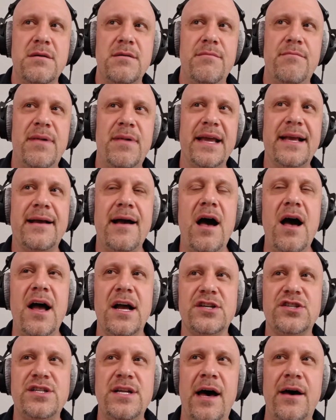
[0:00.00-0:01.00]
My
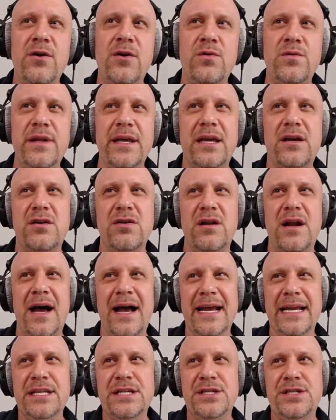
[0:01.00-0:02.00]
gosh, not only could
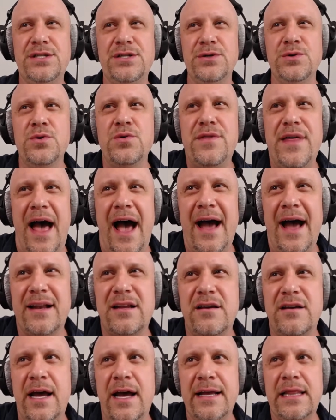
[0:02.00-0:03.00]
I do that,
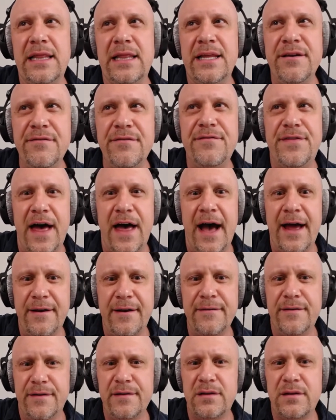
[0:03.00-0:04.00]
could I live that
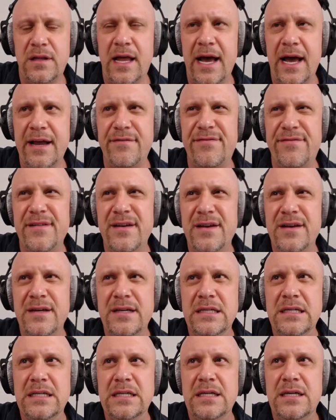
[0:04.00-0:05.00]
life,
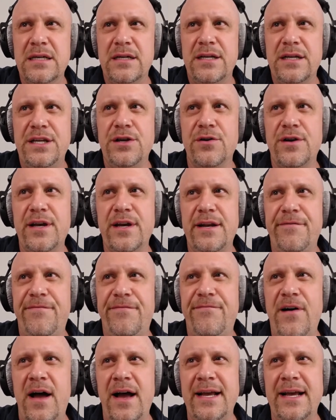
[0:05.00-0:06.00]
you're going to
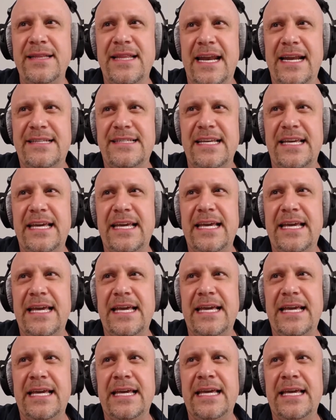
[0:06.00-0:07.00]
find that it's
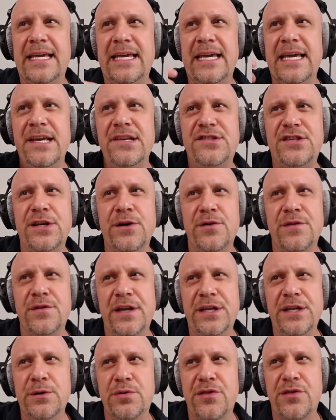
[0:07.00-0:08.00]
easier than
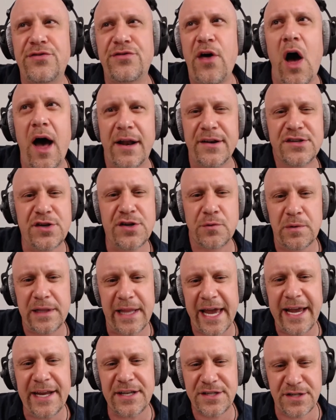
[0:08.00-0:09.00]
you thought to
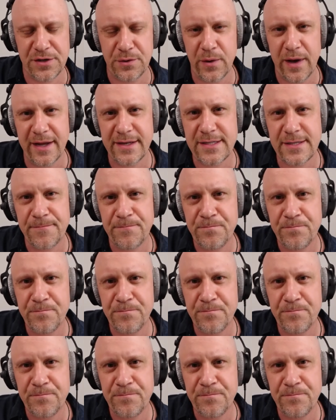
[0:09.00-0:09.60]
relate to it.